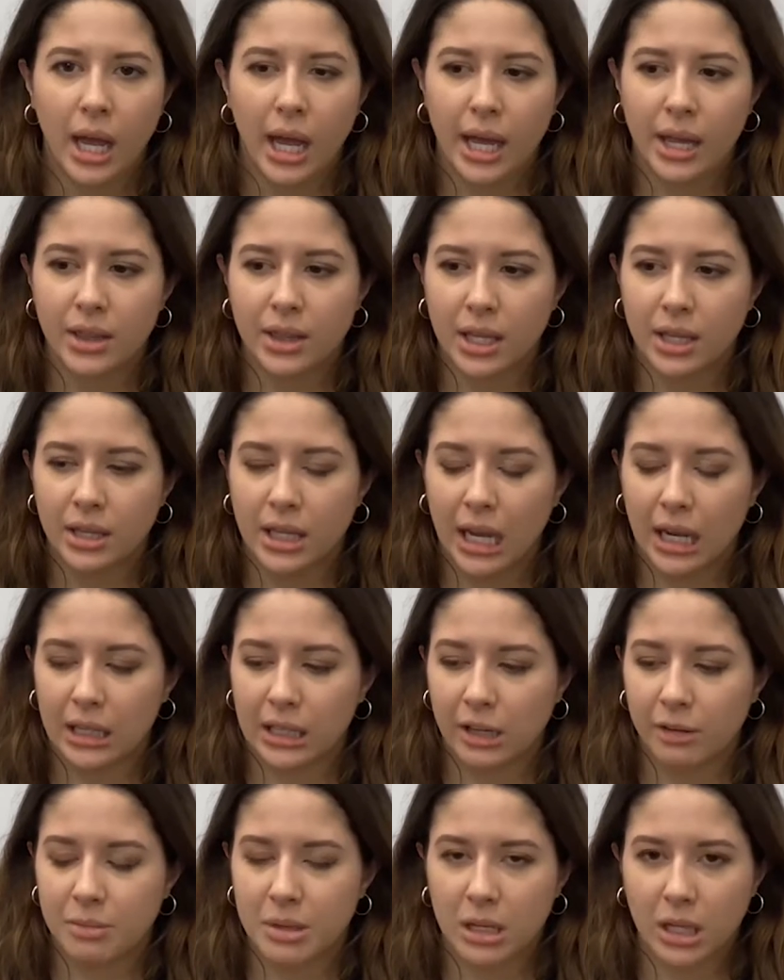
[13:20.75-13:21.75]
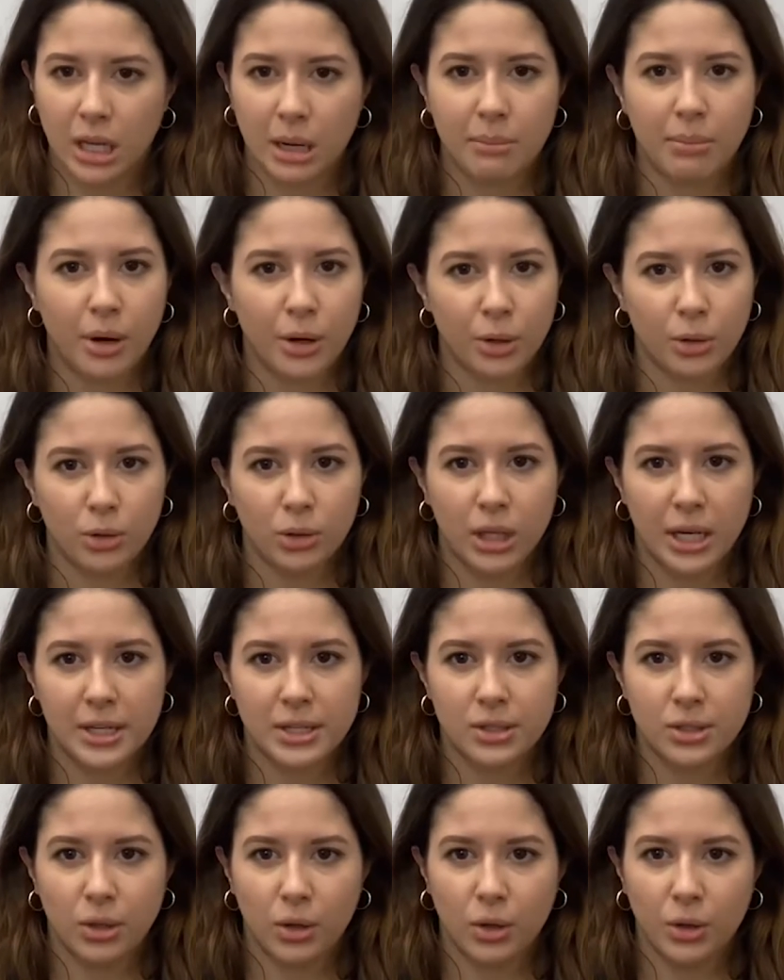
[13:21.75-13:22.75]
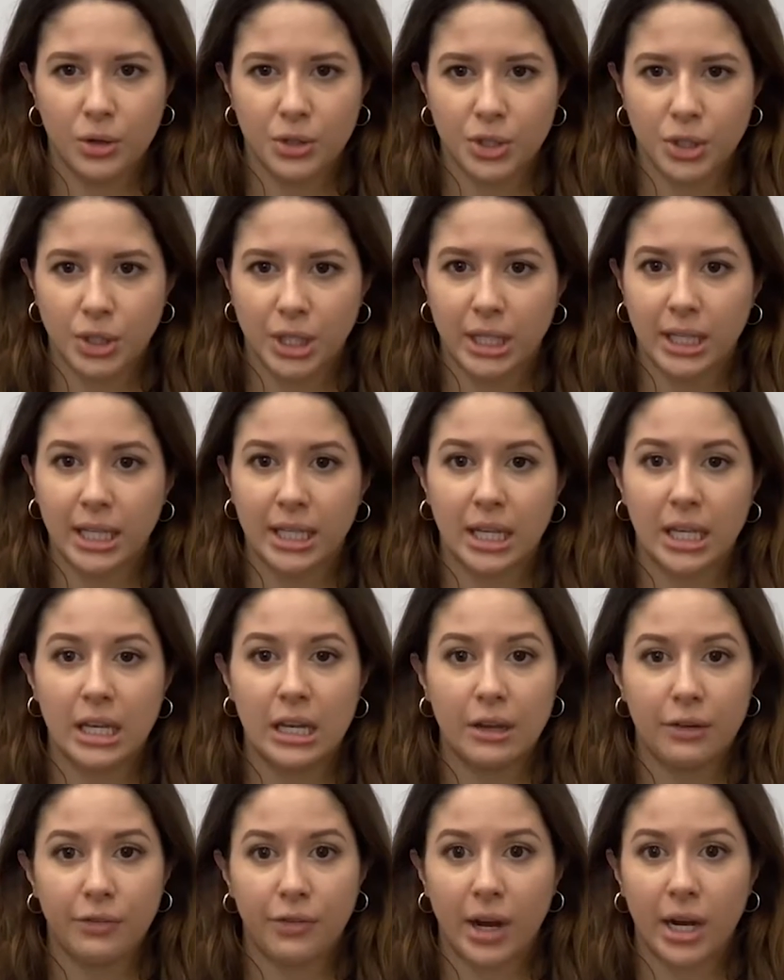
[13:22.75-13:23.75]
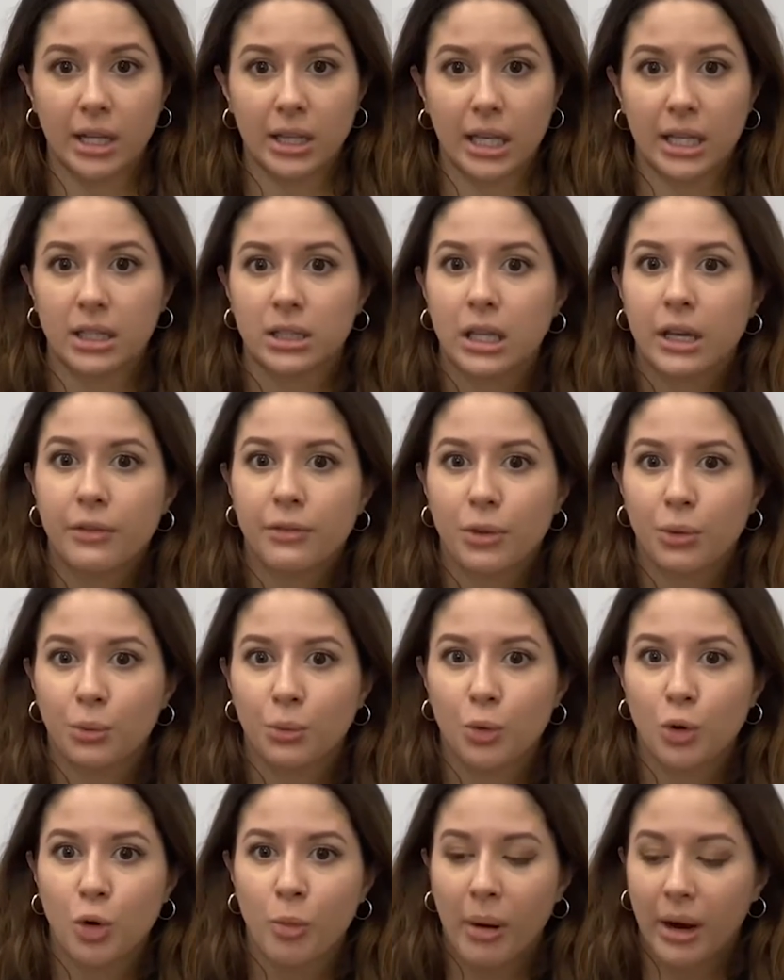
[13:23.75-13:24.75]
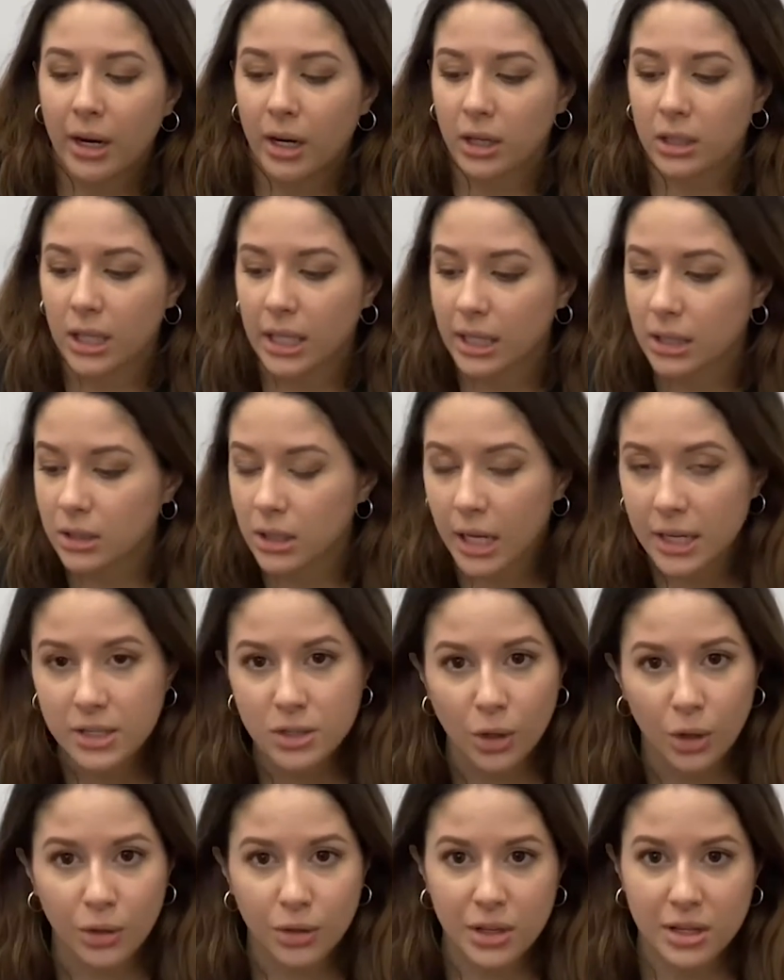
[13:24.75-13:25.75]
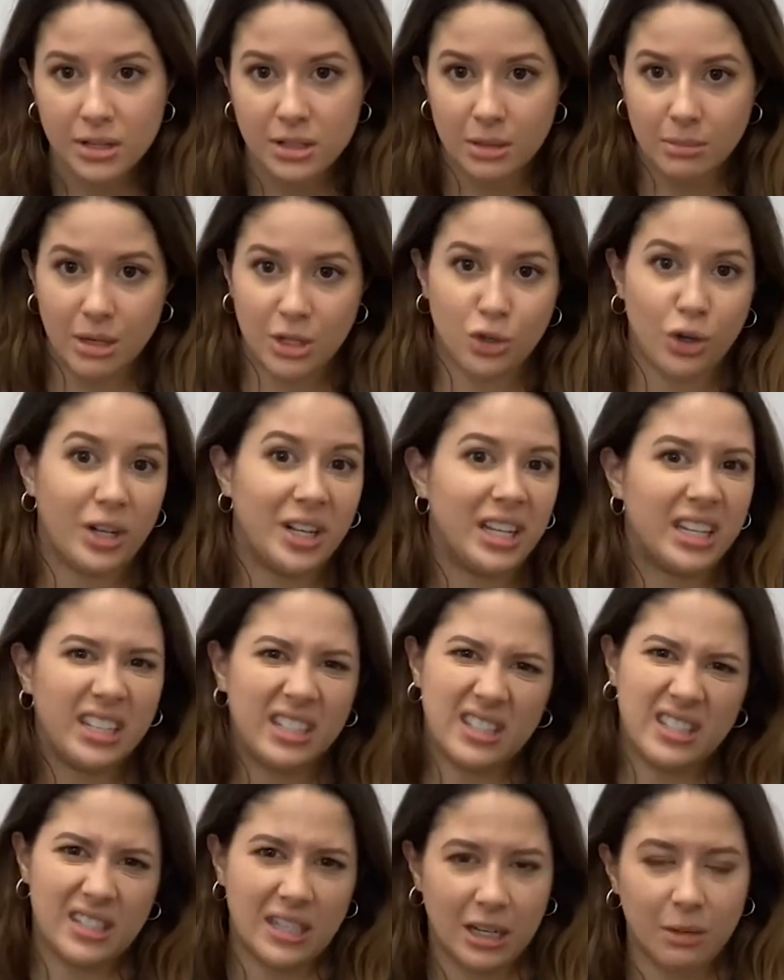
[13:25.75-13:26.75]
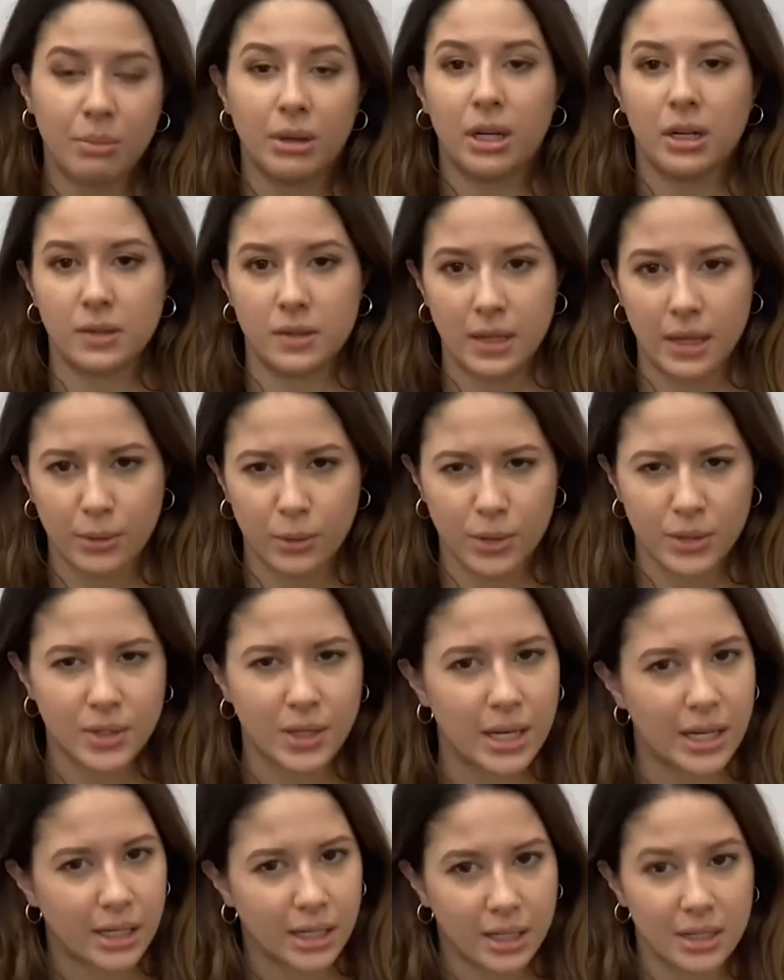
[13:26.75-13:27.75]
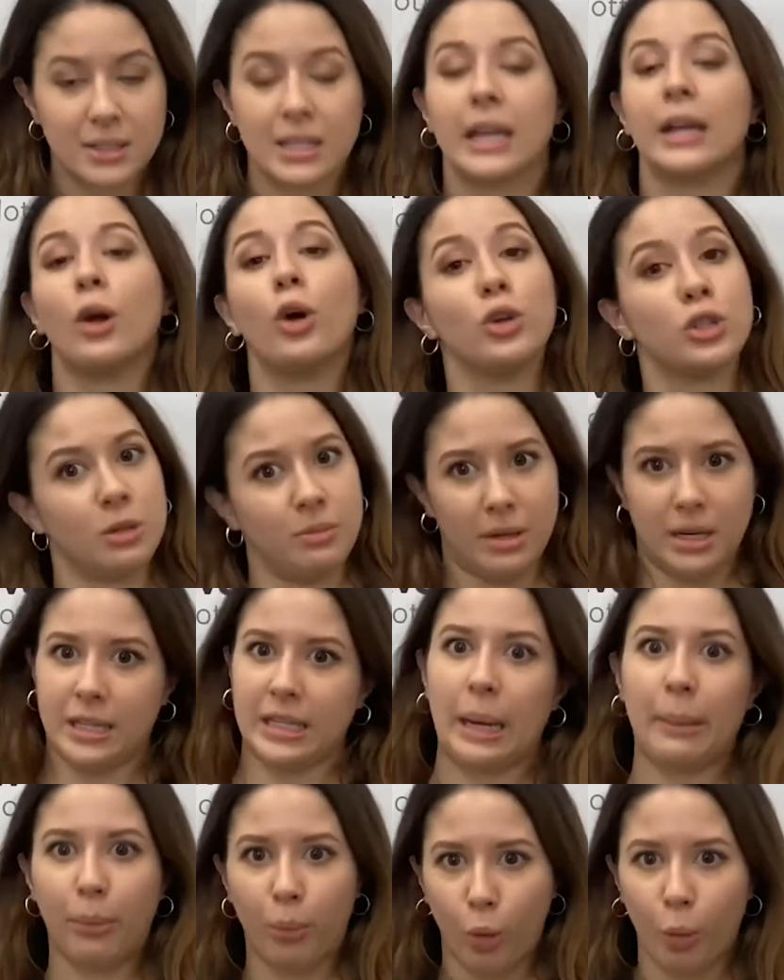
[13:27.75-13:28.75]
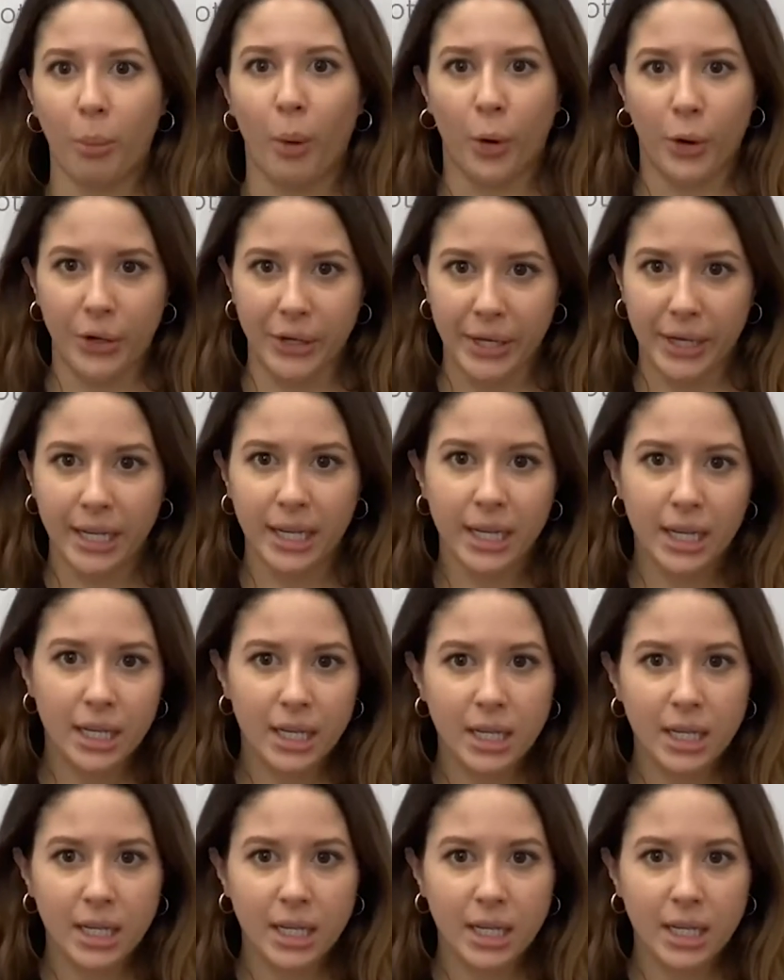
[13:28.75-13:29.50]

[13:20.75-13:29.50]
And then they had left me like a bottle of Lysol so that like if I like left the room, I could like Lysol things to make sure I didn't get sick because they were sick. Because they had also been at that pool party.